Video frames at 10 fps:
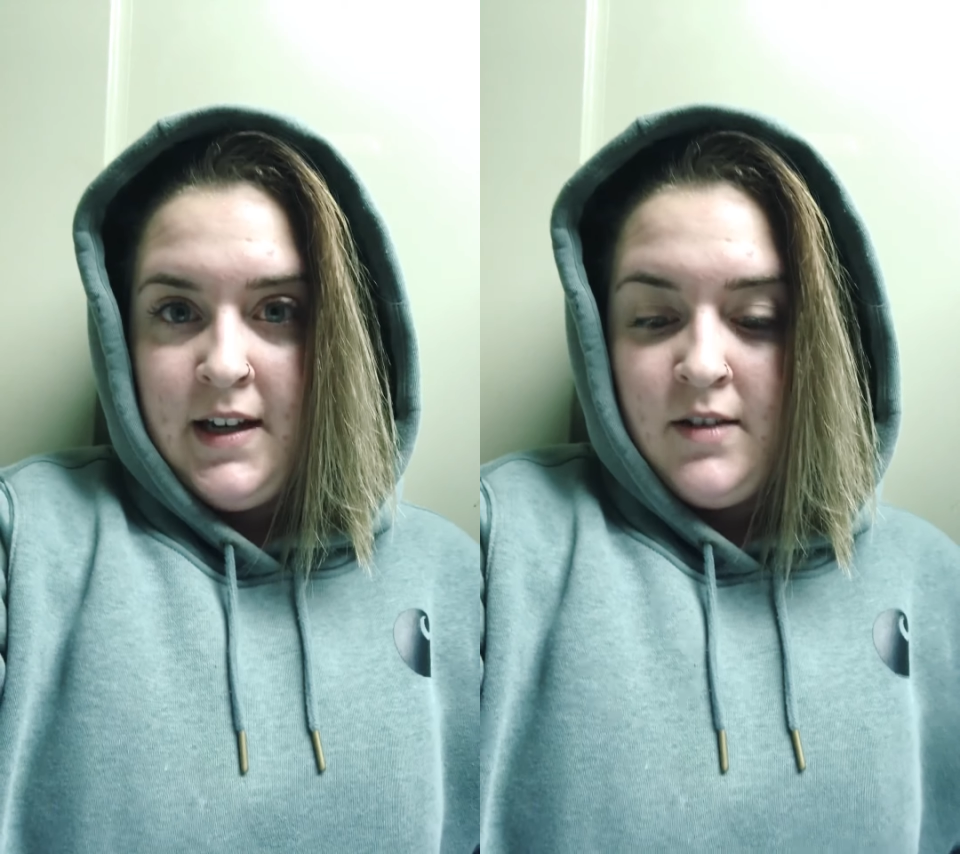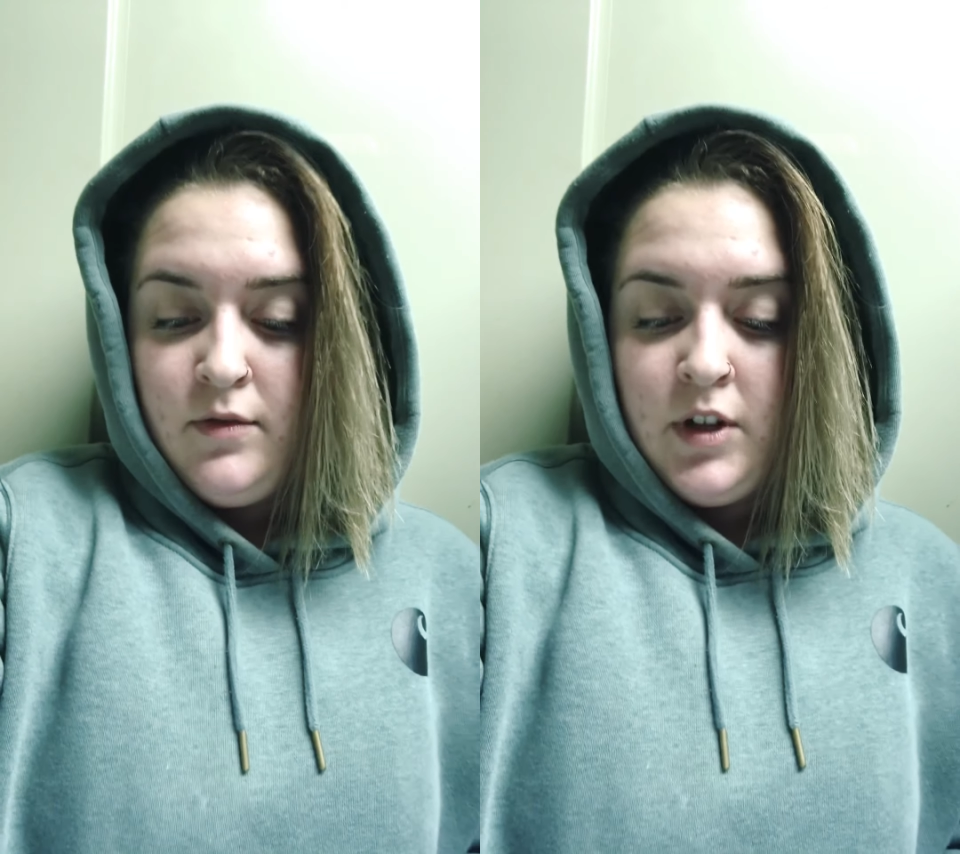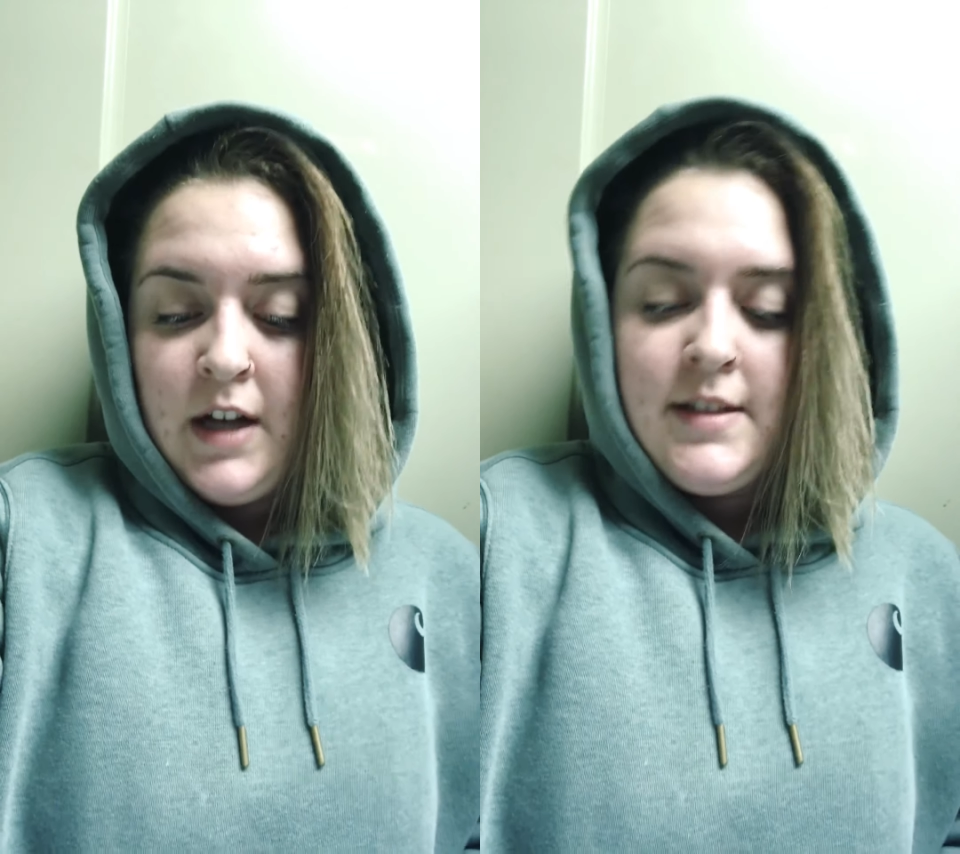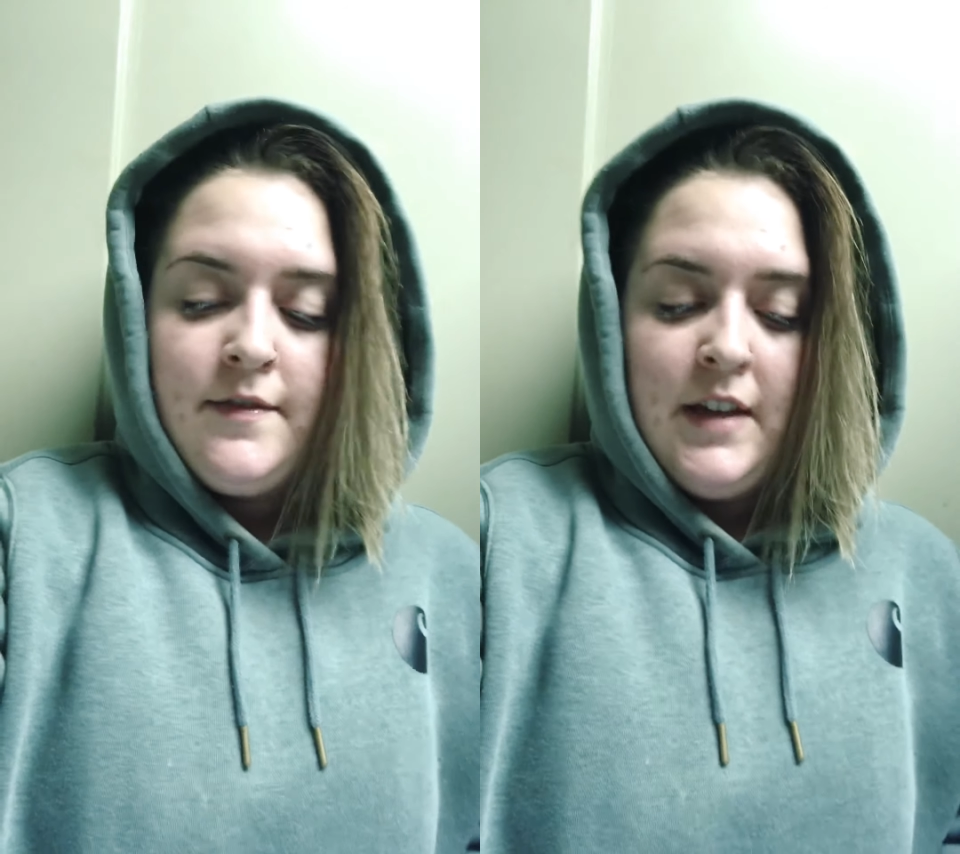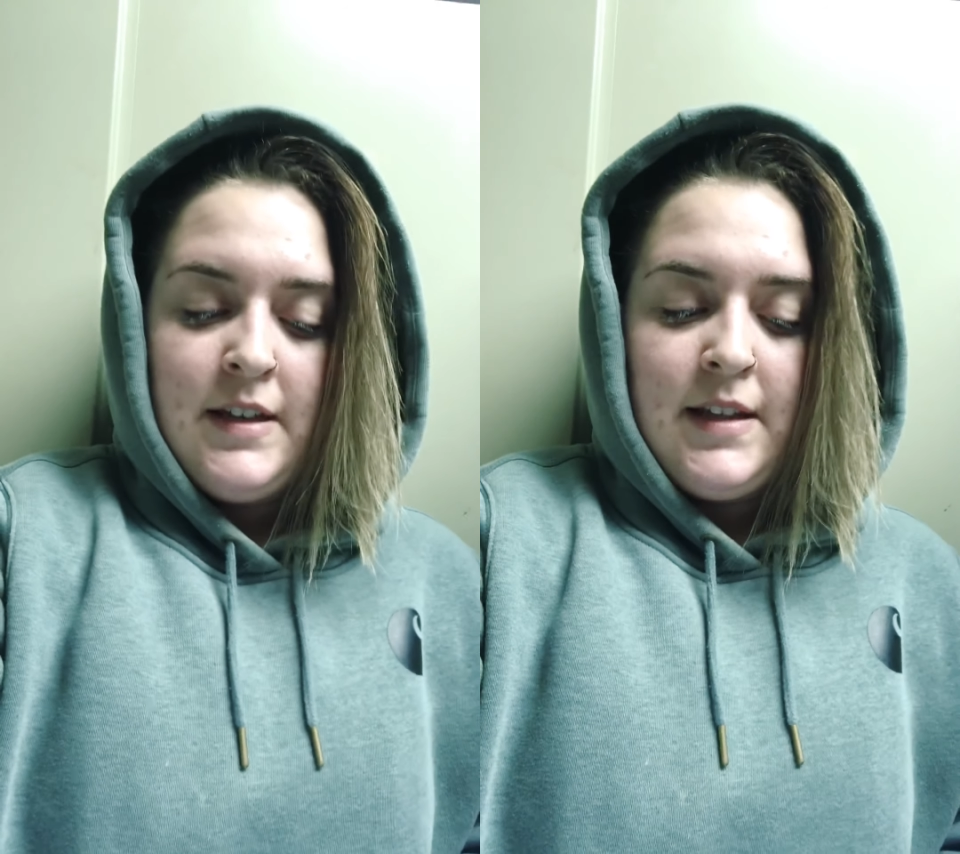in
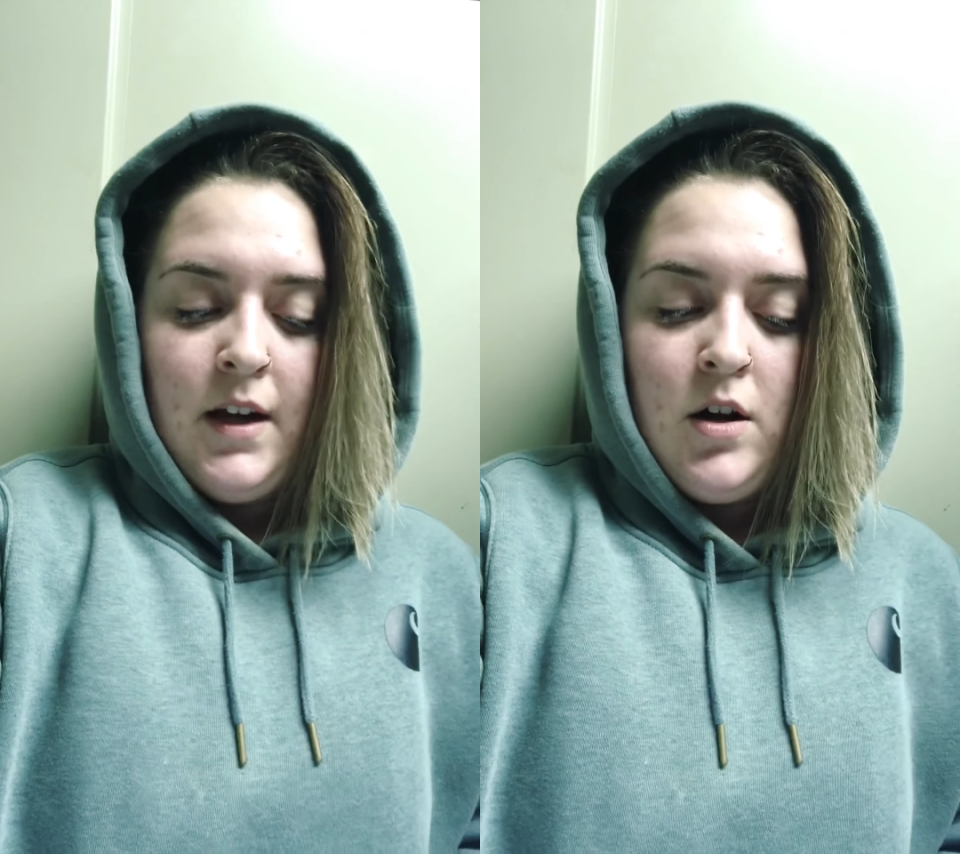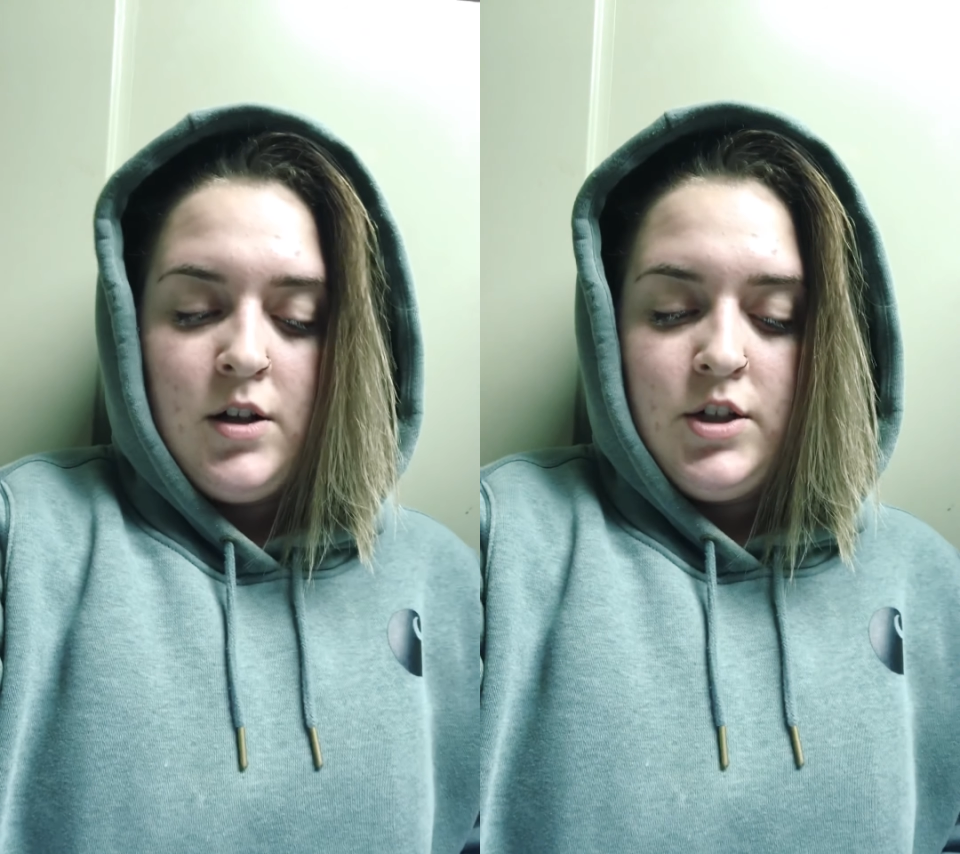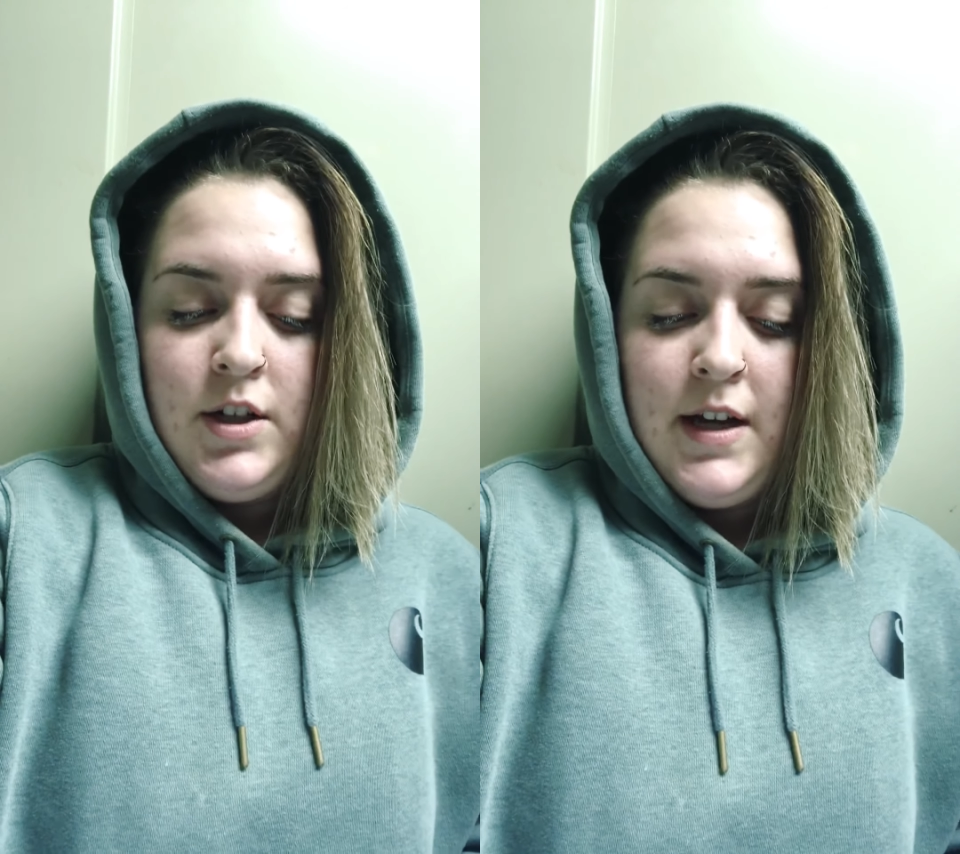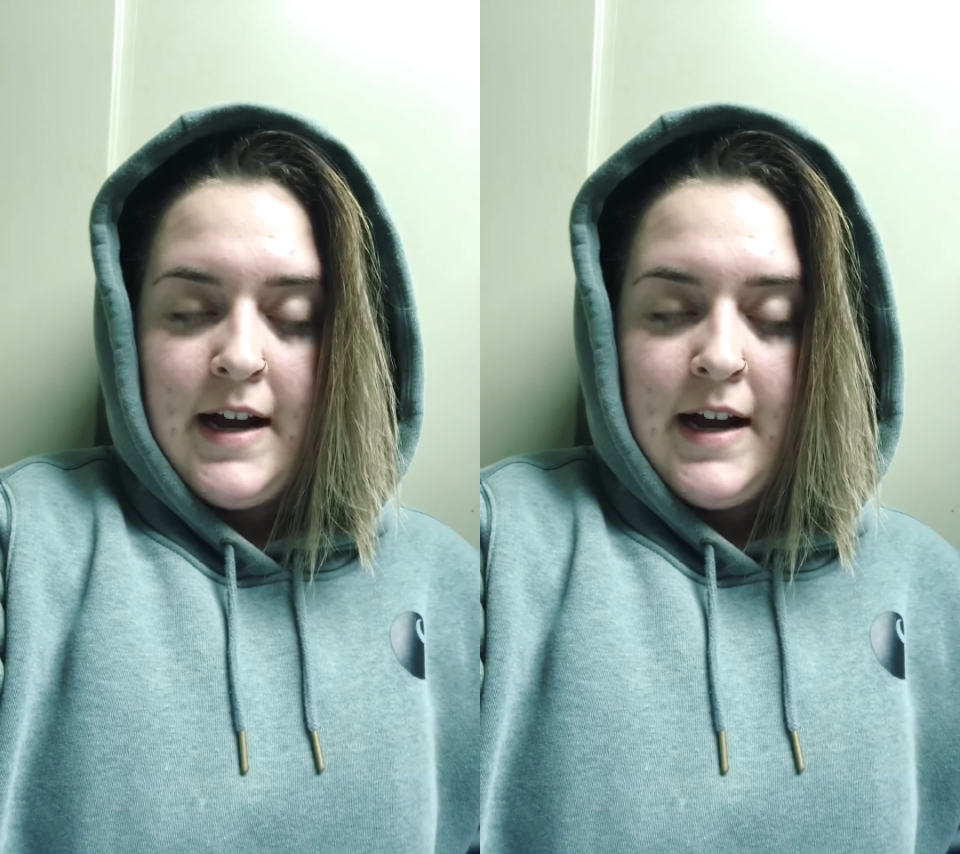philosophy and psychology